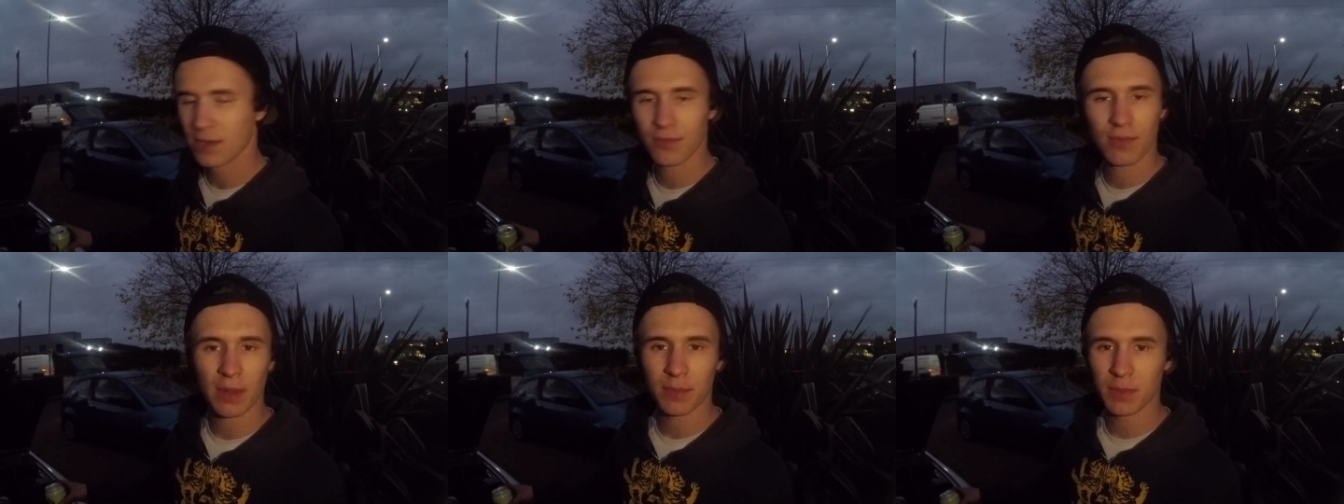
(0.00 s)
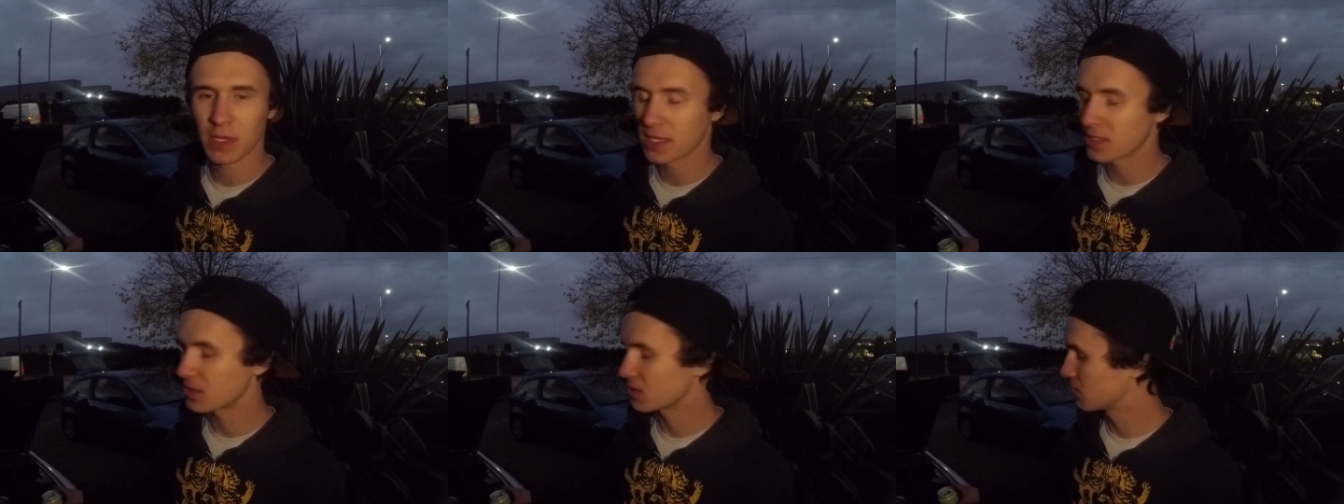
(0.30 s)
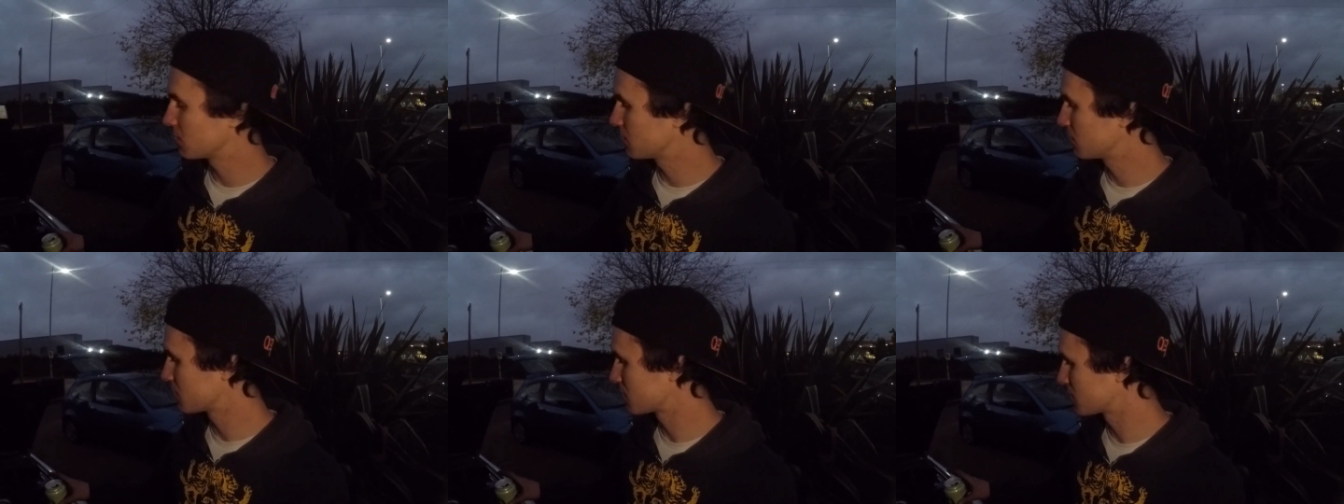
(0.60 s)
heat wrap the
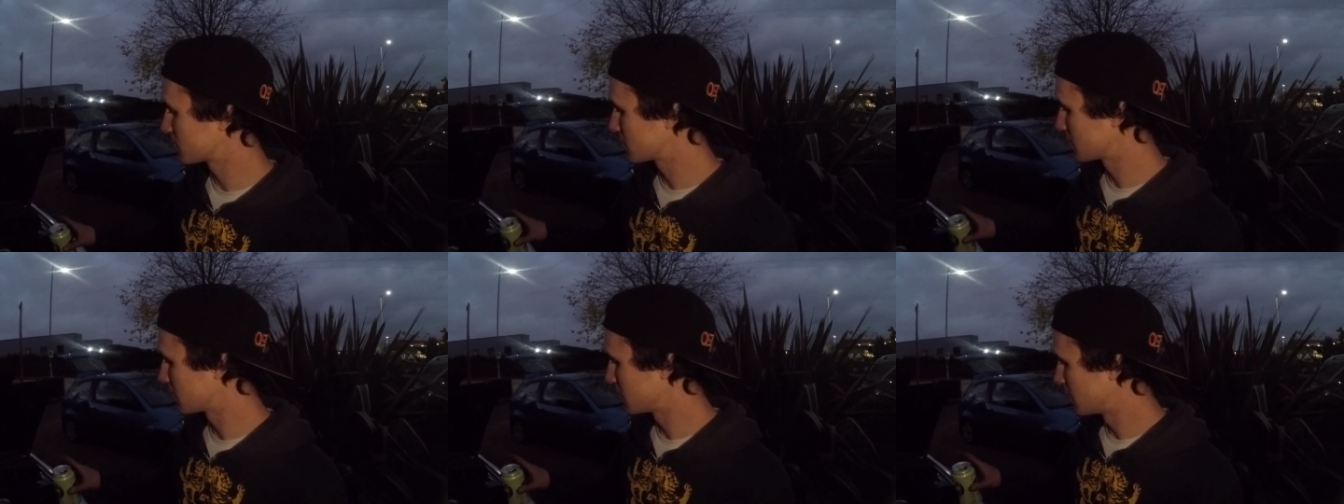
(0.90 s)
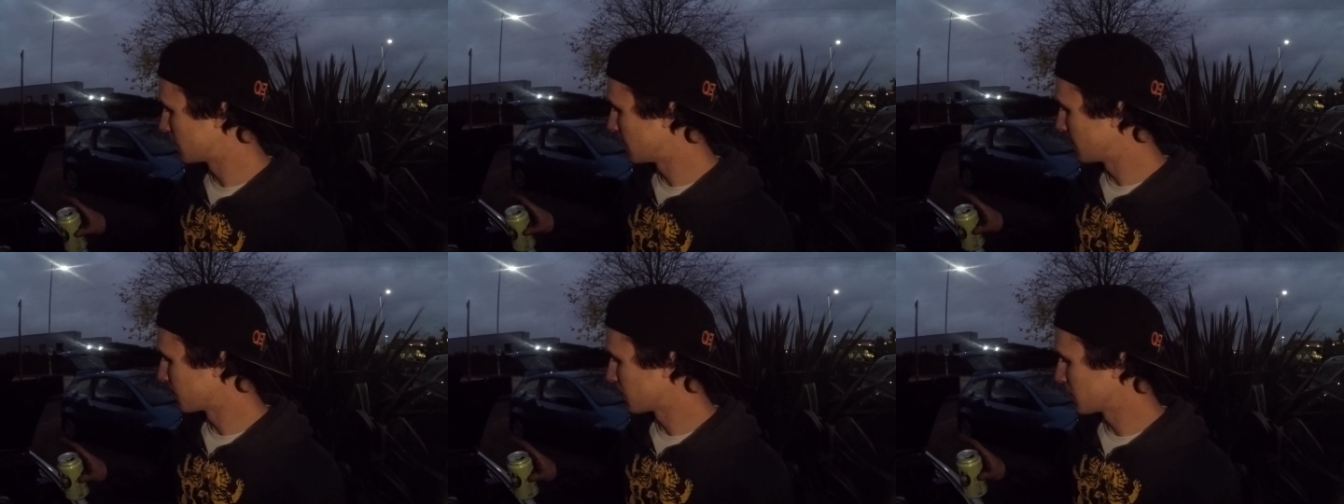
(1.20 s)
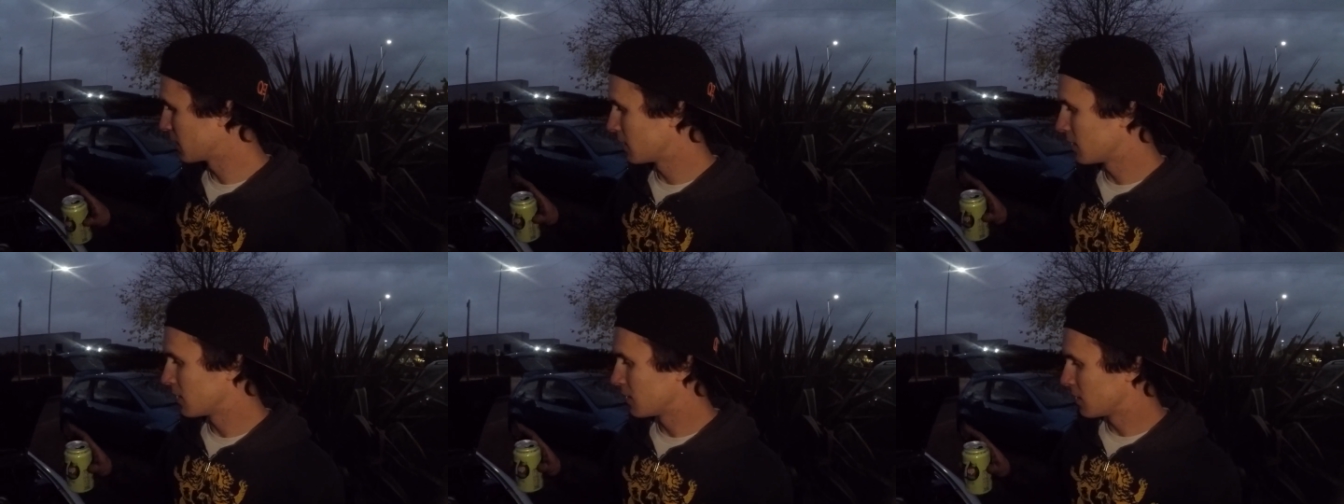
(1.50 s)
exhaust.
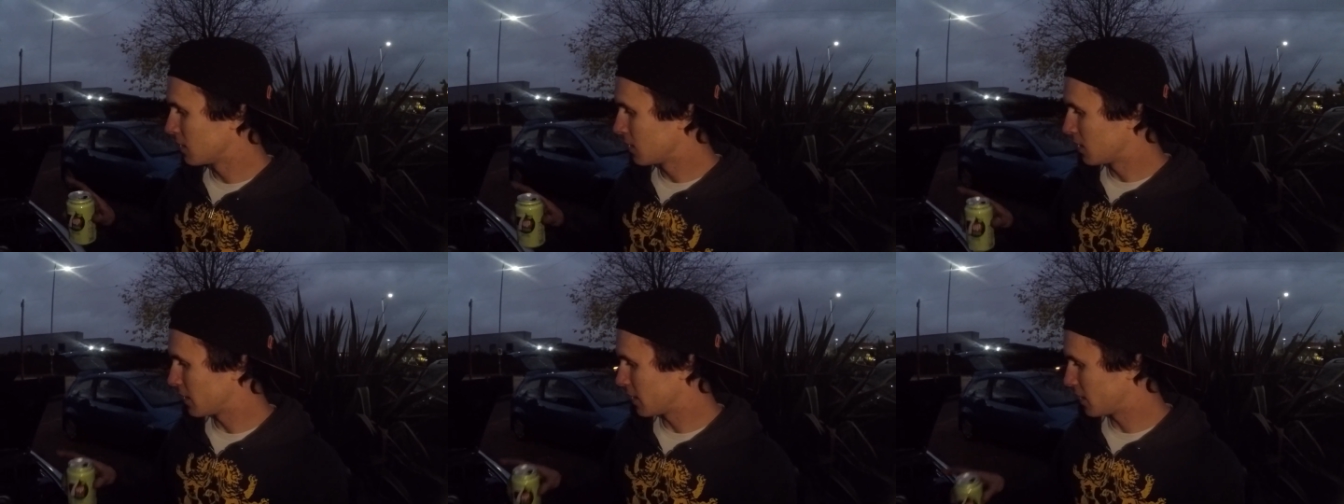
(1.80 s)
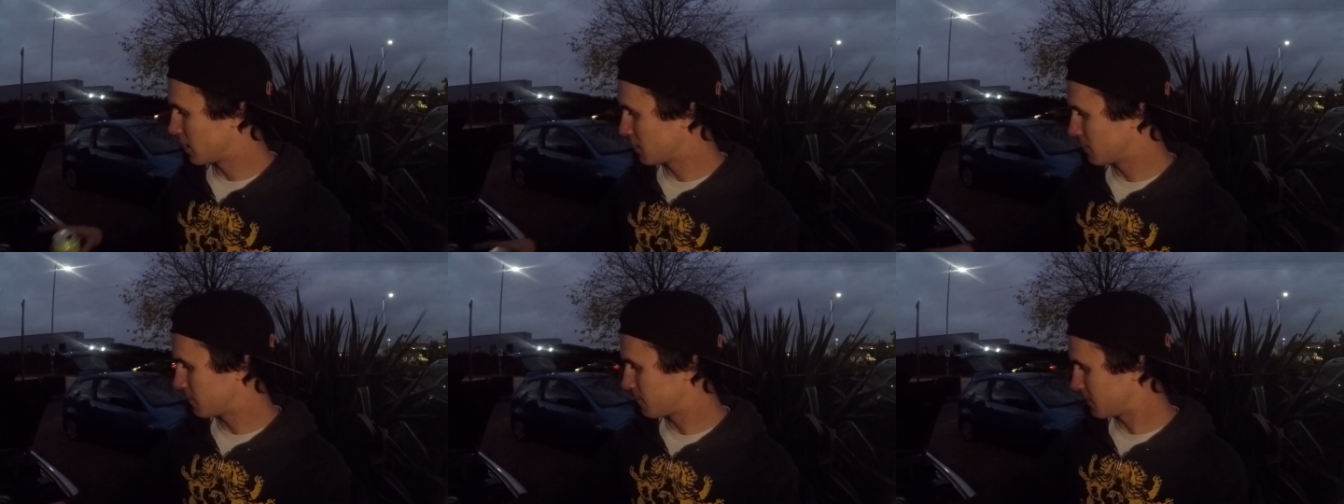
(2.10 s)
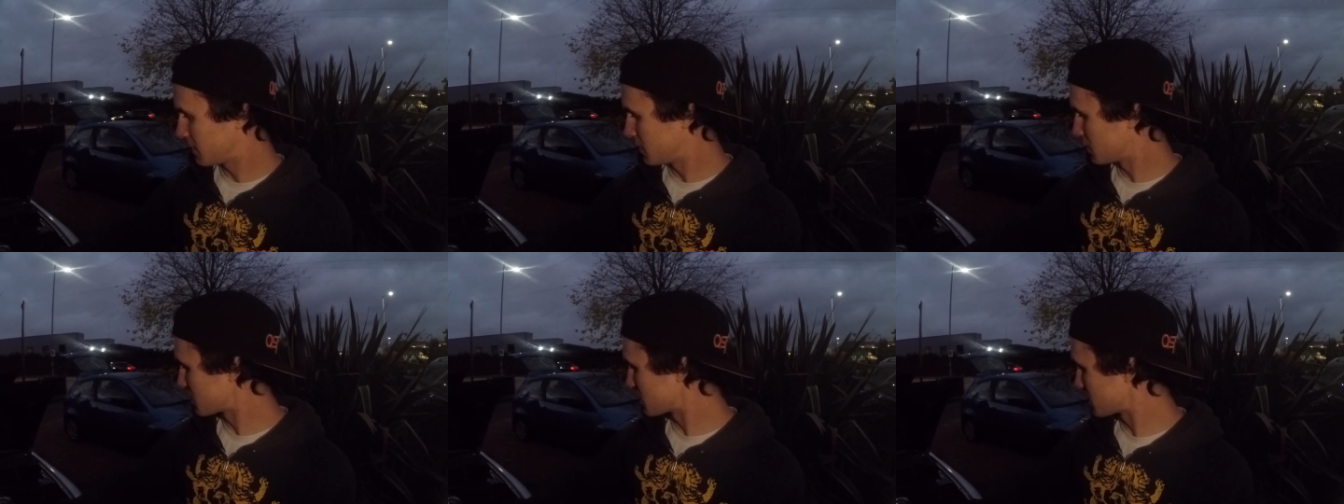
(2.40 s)
Uh,
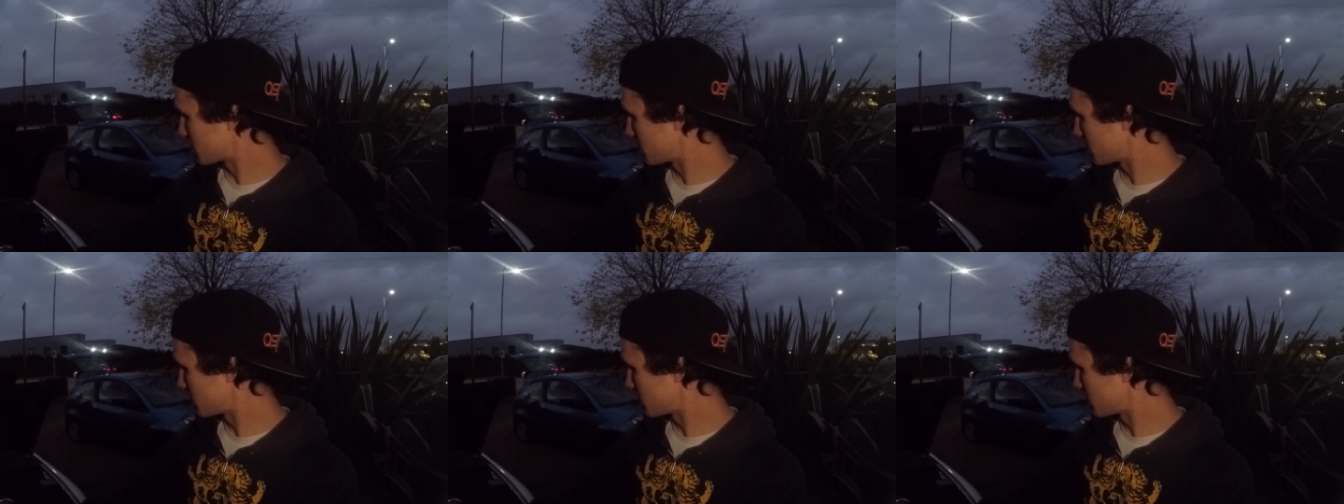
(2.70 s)
finish